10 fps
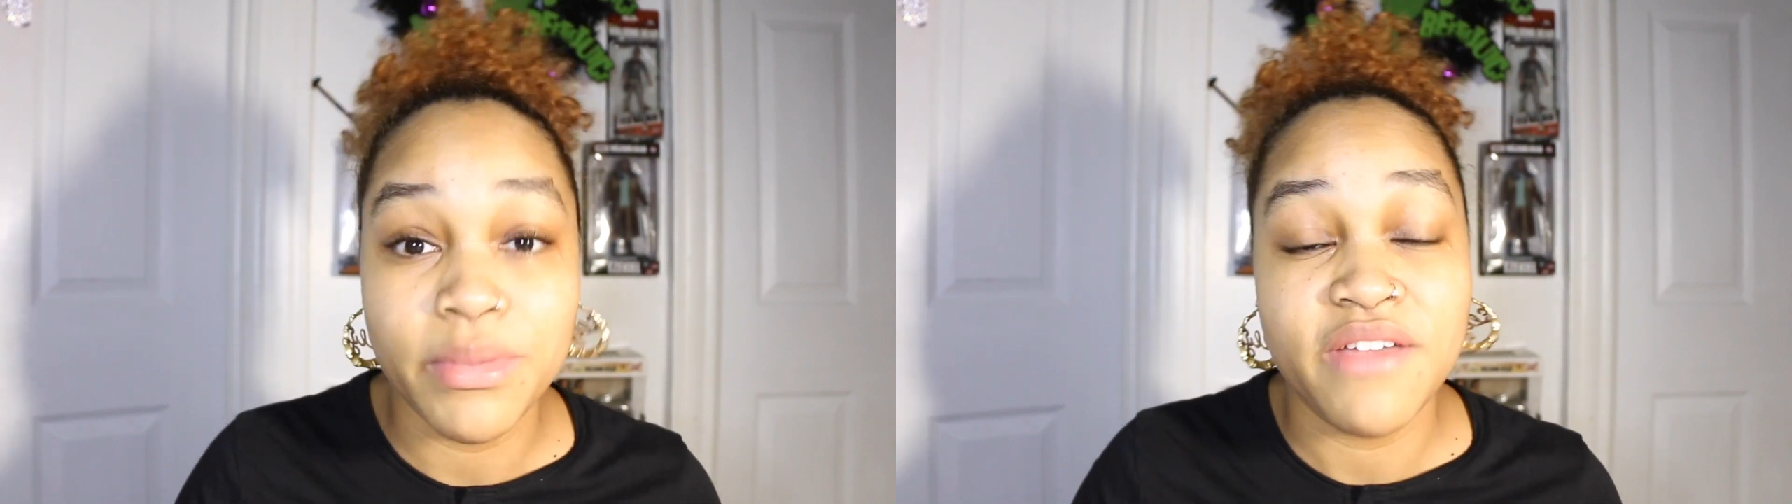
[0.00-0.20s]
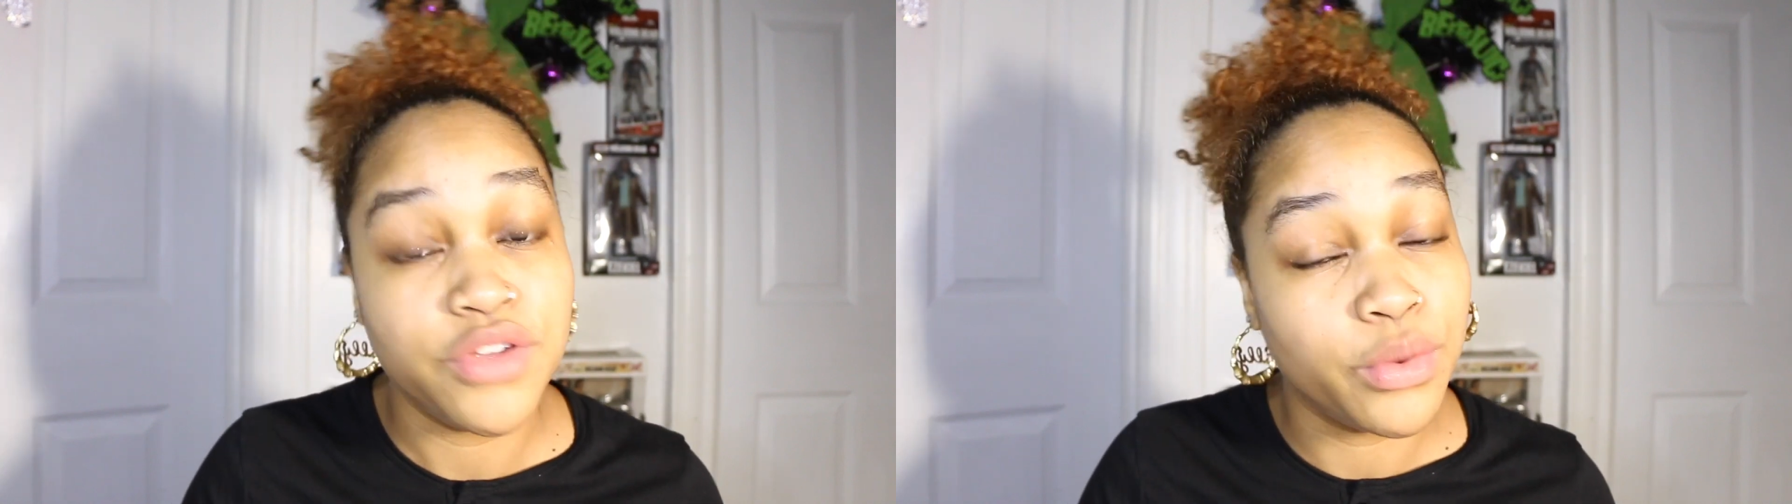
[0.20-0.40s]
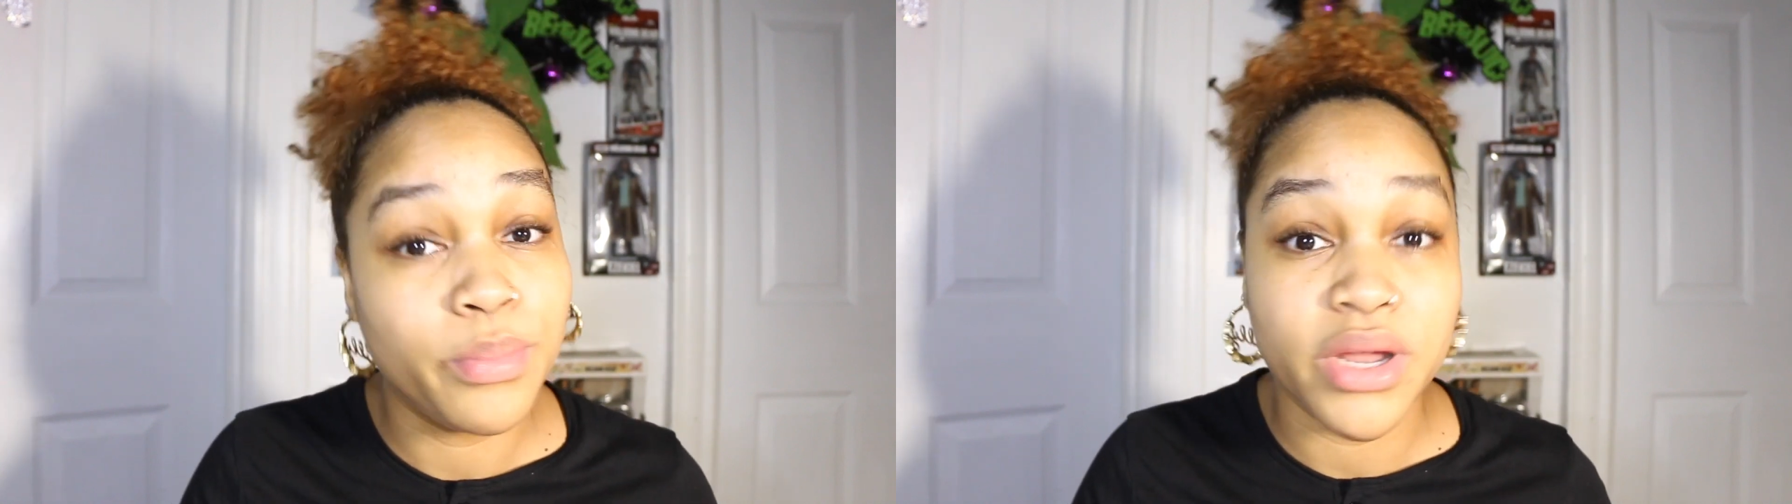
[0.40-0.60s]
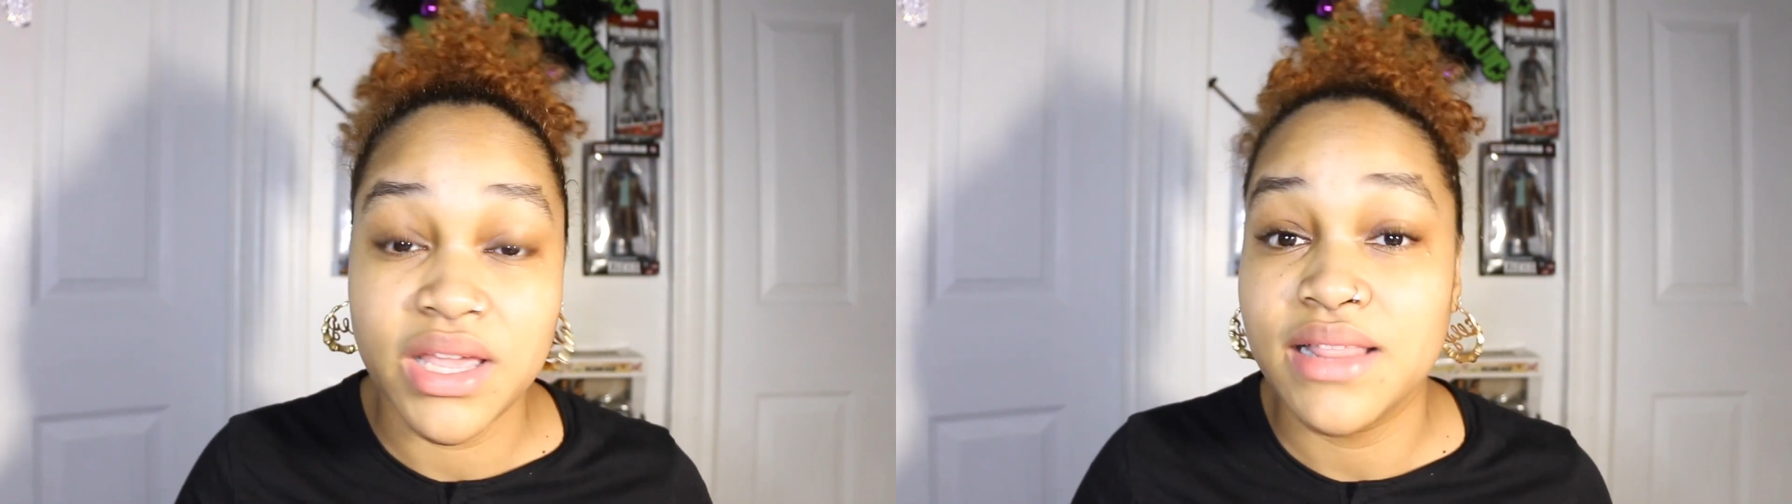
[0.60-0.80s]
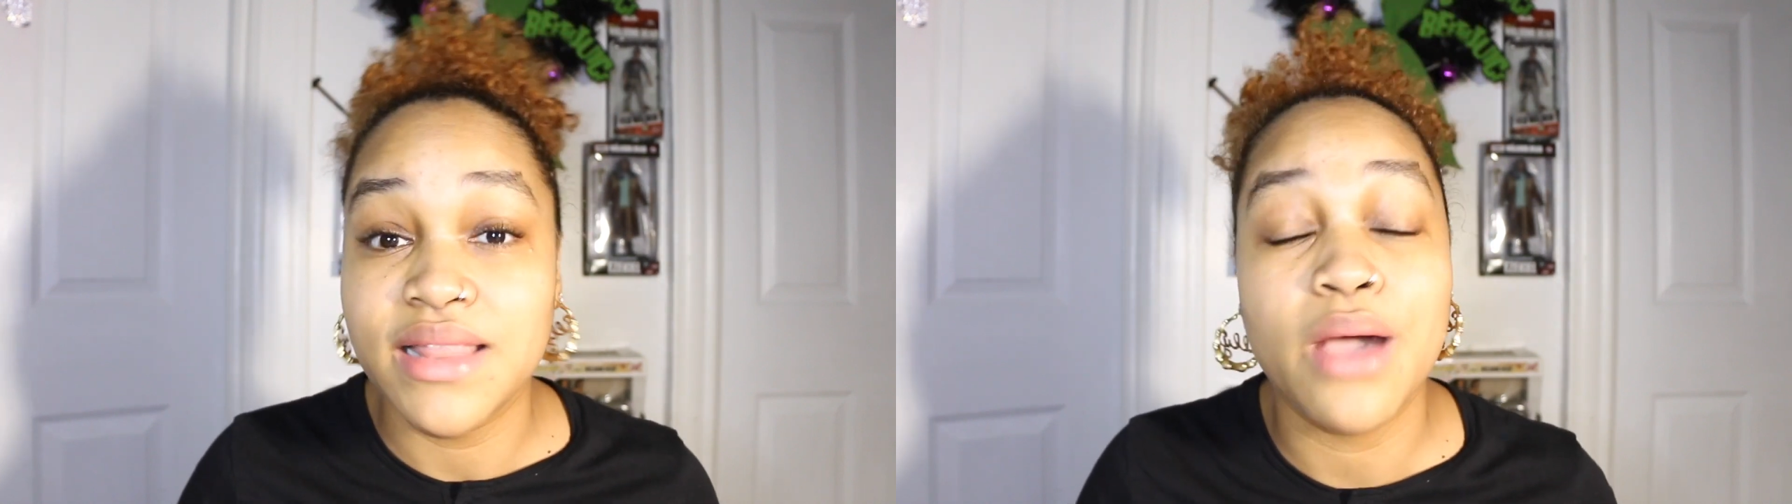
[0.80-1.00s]
if you're
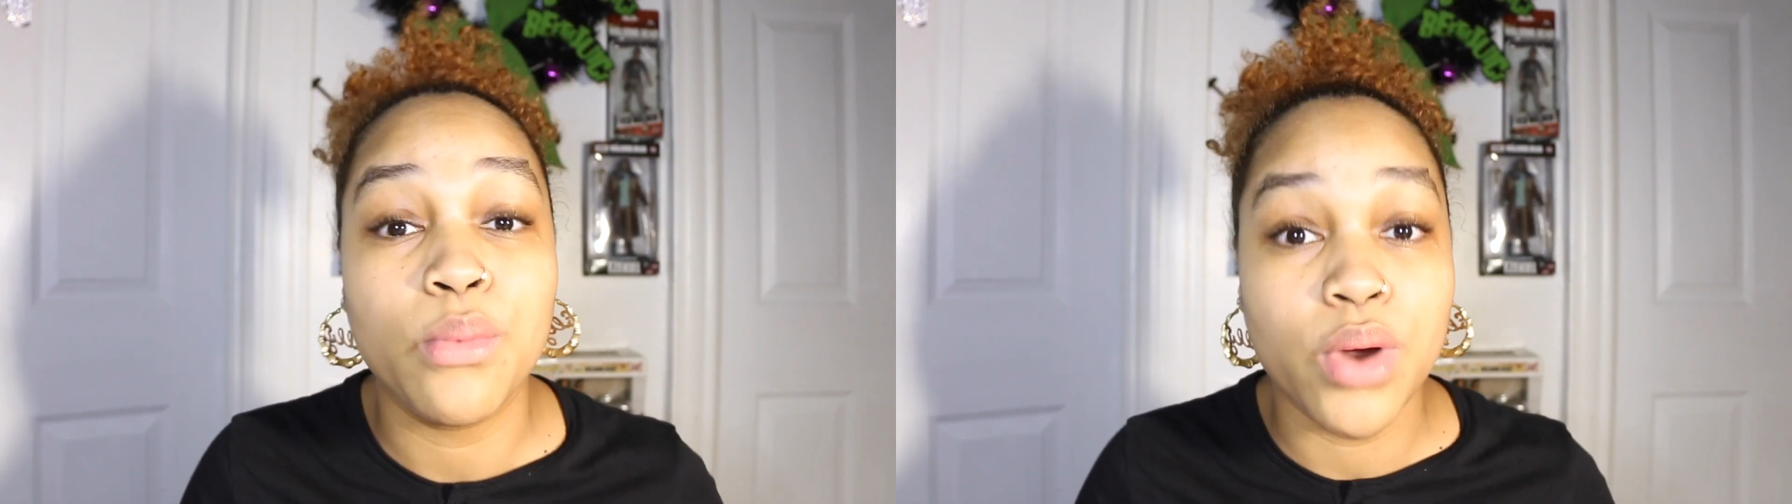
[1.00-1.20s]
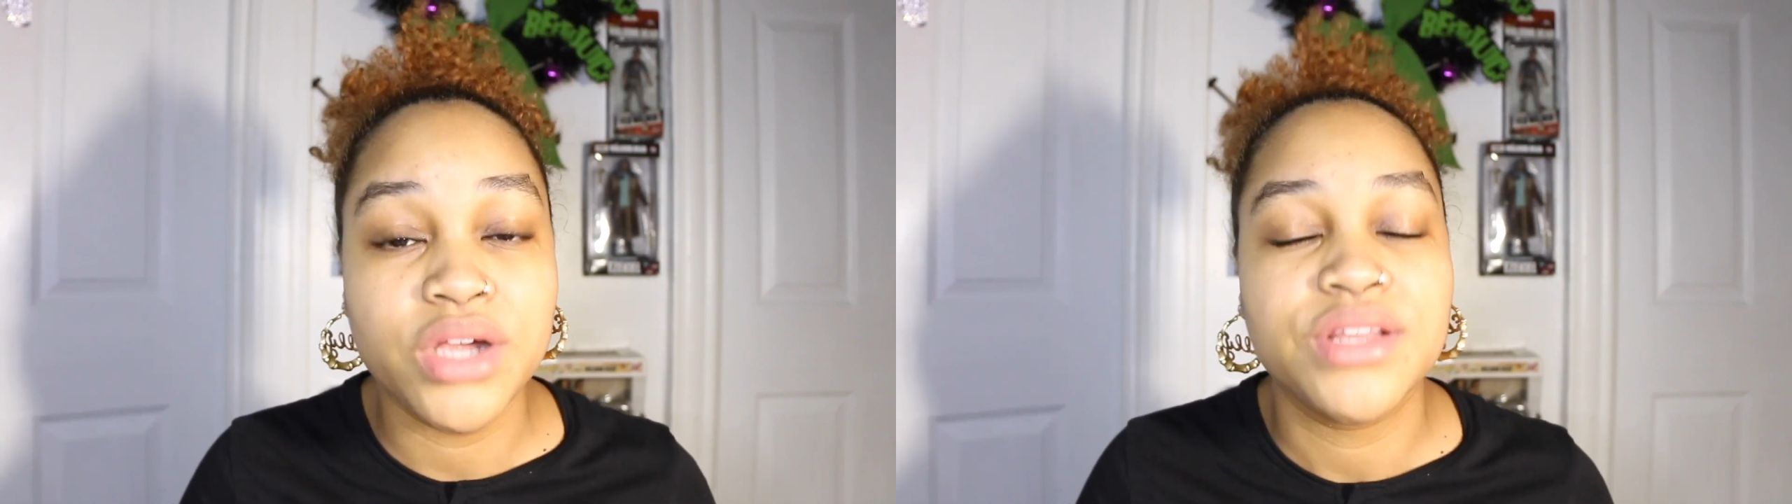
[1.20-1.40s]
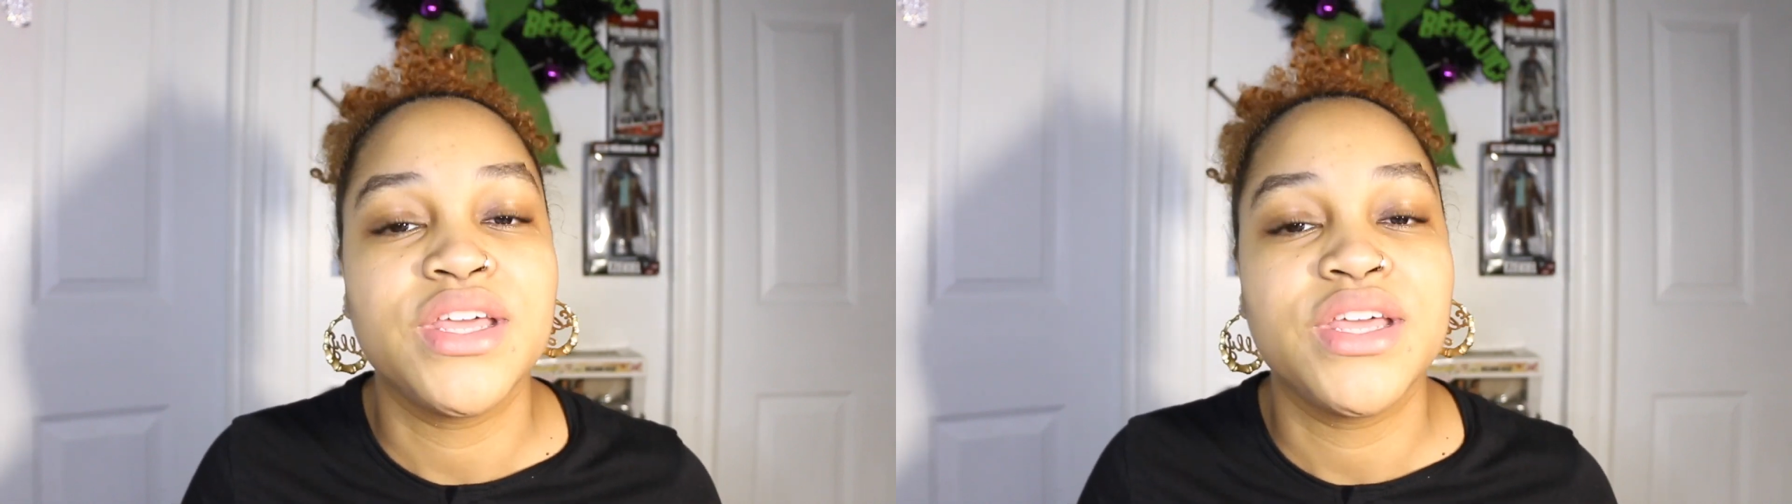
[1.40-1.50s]
putting in that work,